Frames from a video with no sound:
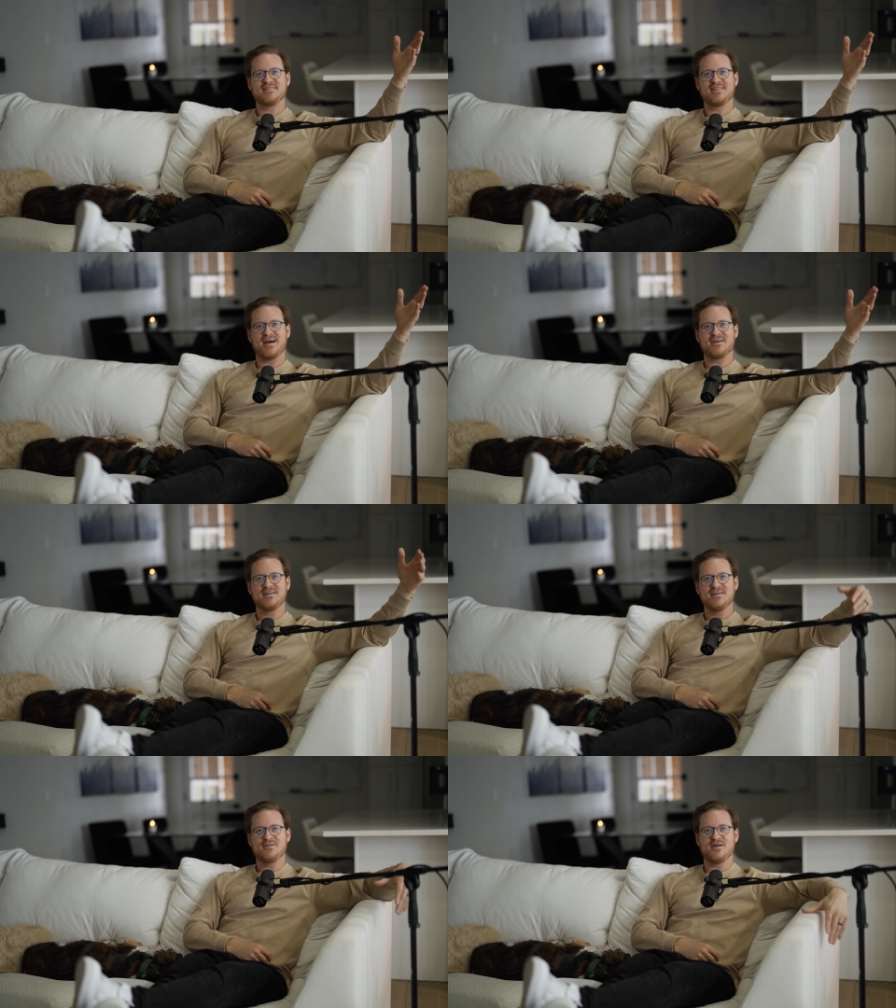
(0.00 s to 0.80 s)
that
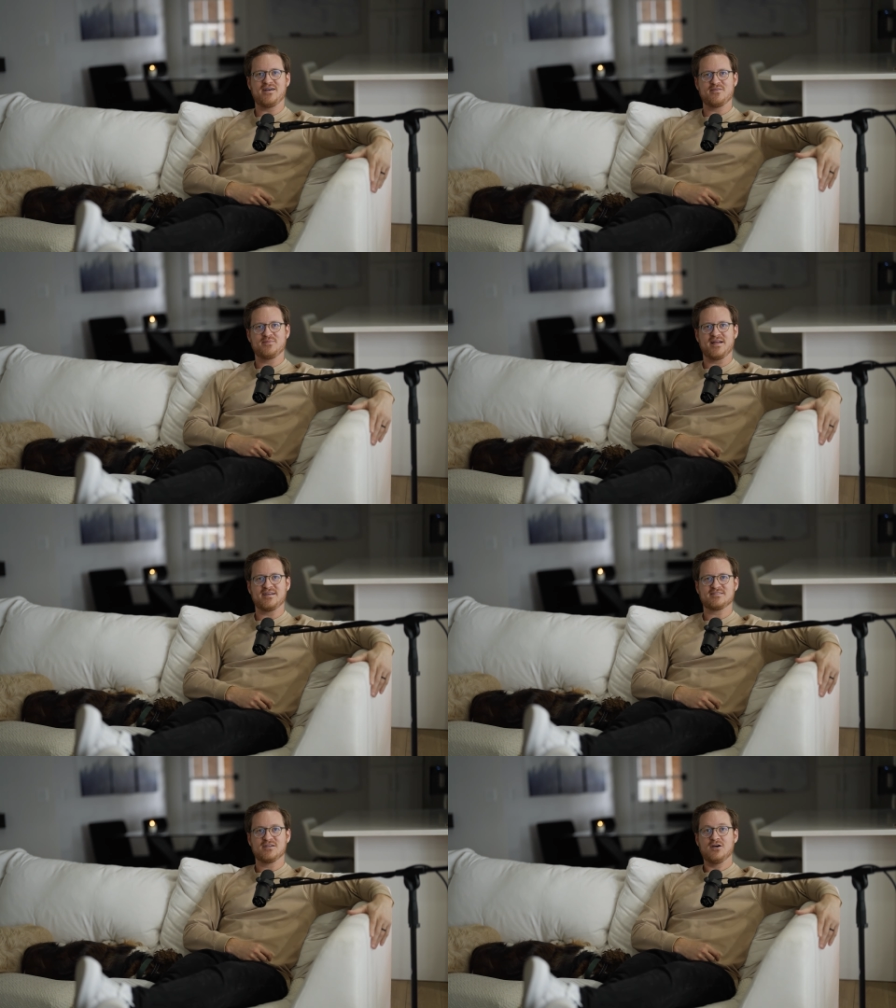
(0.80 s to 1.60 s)
we have in
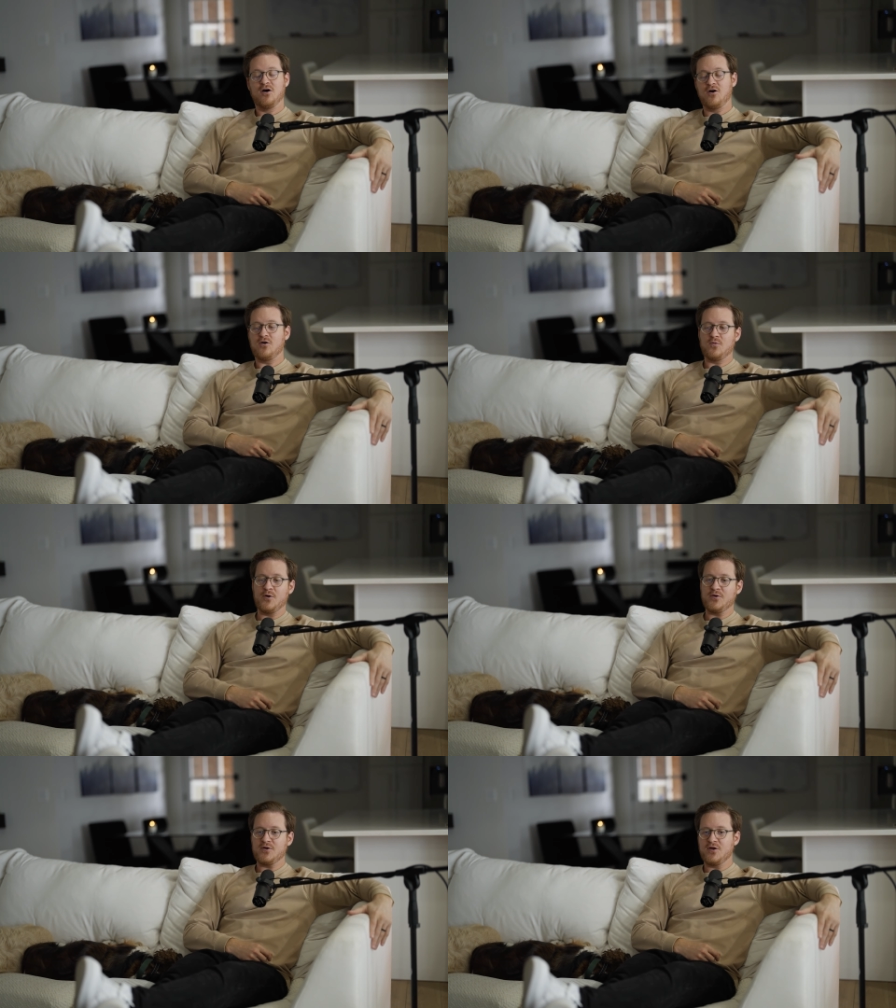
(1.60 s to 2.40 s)
place? Oh,
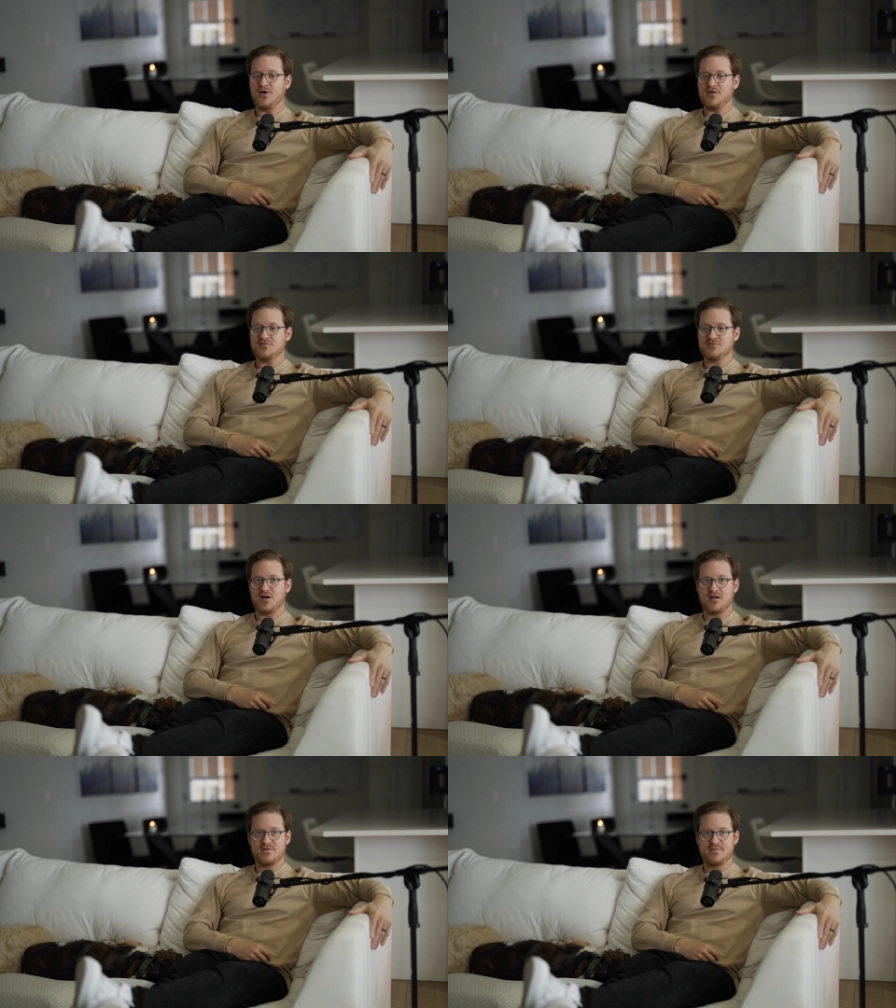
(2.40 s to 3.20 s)
well, I just
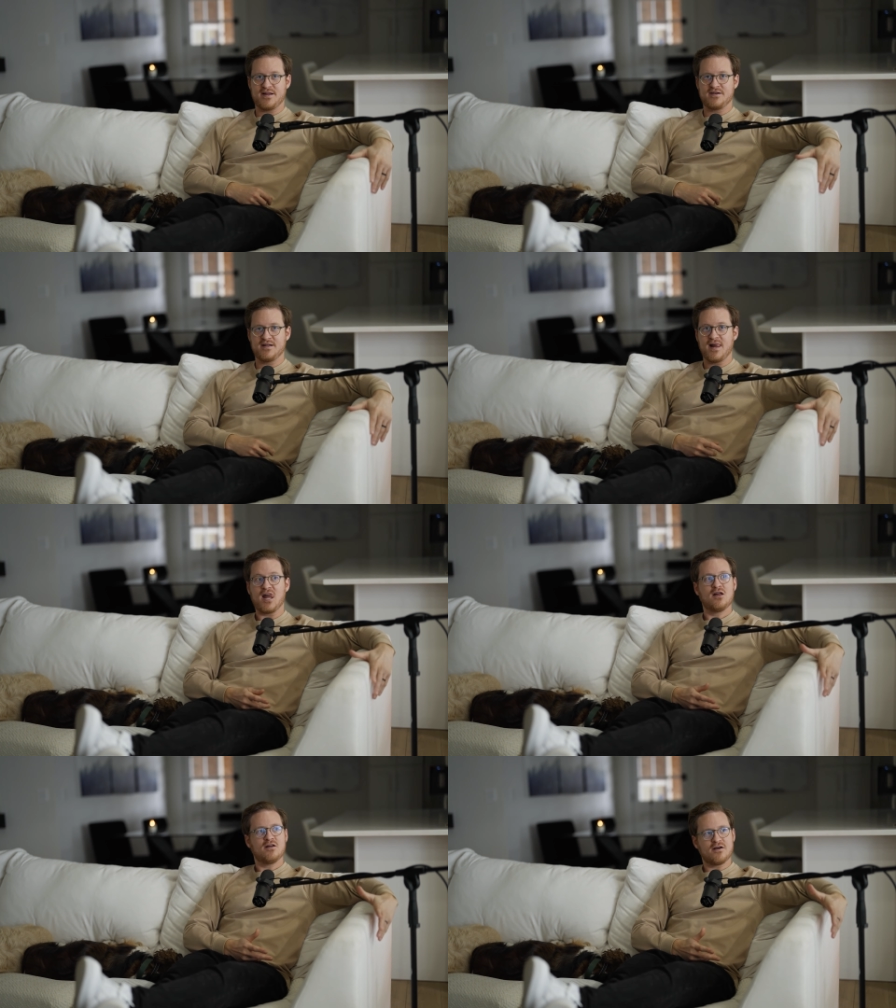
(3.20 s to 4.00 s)
thought it'd be better to,
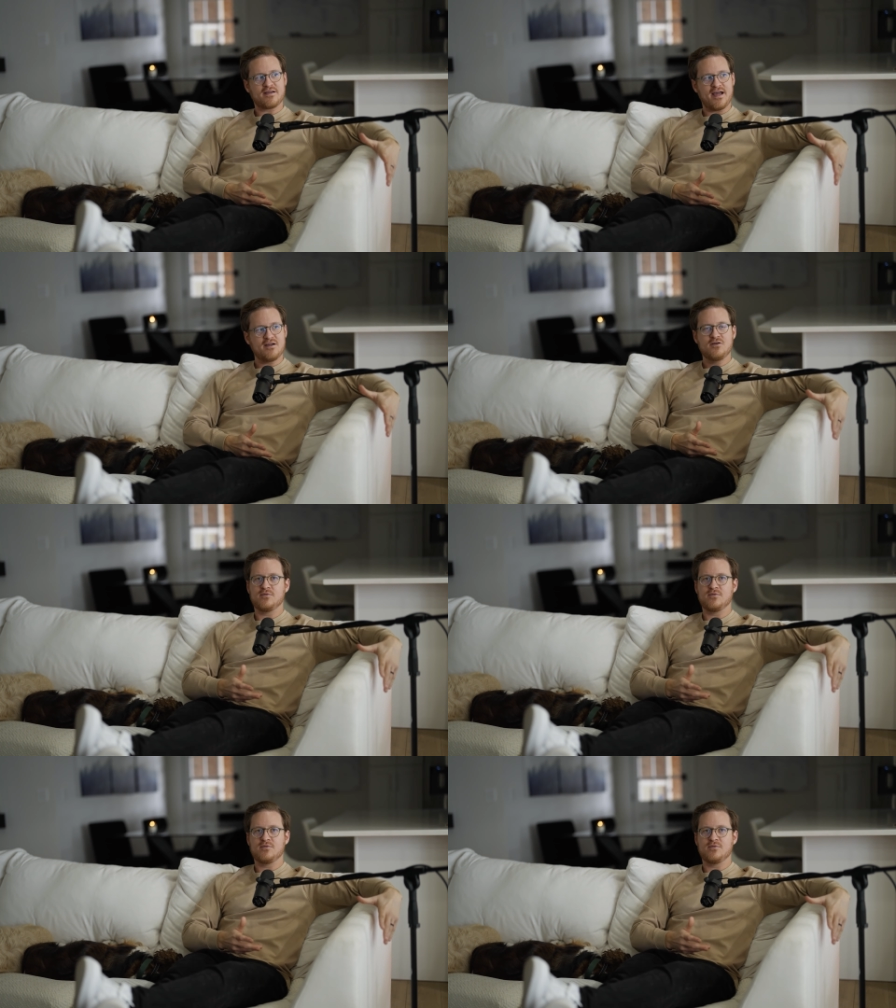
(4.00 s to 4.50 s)
okay.